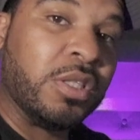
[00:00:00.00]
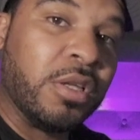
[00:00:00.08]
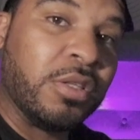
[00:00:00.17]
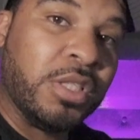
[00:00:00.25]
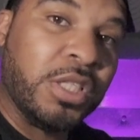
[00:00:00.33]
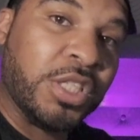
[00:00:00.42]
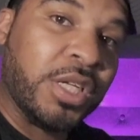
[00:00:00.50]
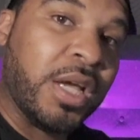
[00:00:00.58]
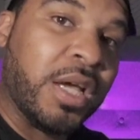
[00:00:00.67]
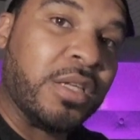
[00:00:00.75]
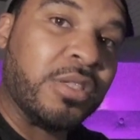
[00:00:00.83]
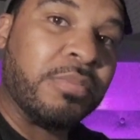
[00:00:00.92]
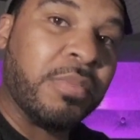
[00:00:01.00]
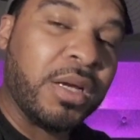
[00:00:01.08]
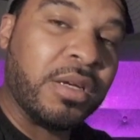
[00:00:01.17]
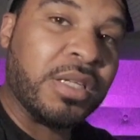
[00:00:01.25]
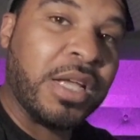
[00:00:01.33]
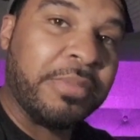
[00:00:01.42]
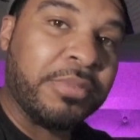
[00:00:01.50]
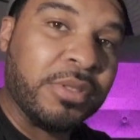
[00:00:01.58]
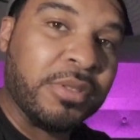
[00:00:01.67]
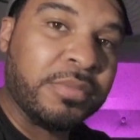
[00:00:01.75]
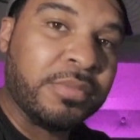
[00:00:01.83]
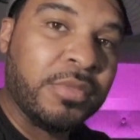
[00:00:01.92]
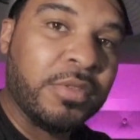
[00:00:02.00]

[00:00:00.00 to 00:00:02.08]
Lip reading: the DJI's mic adapter